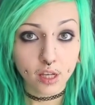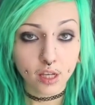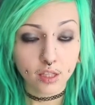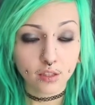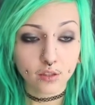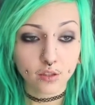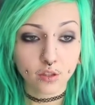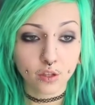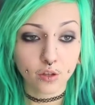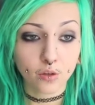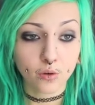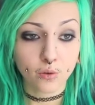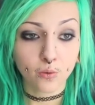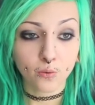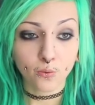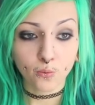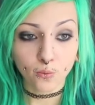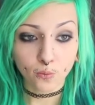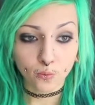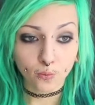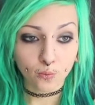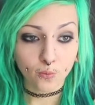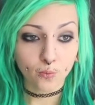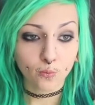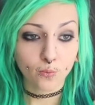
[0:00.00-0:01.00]
so
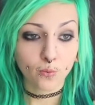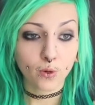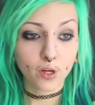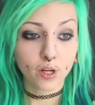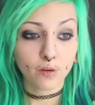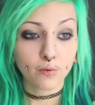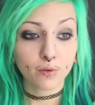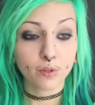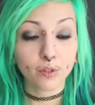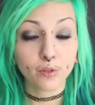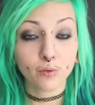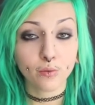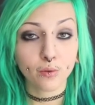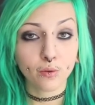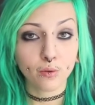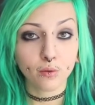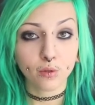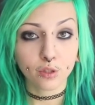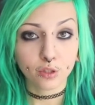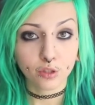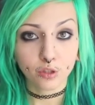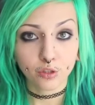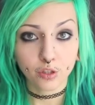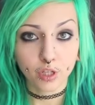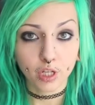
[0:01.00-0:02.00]
whenever you will
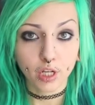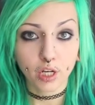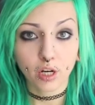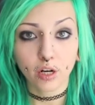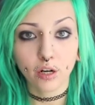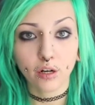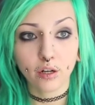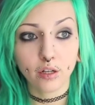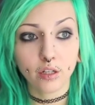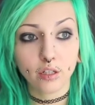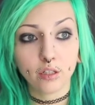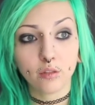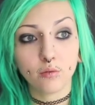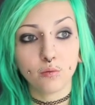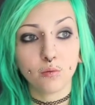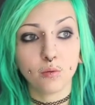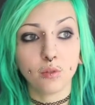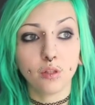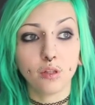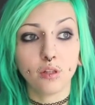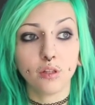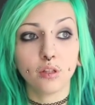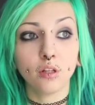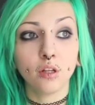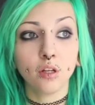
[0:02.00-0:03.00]
wash your hair it
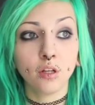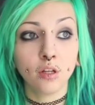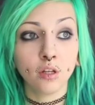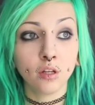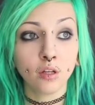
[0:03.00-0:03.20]
will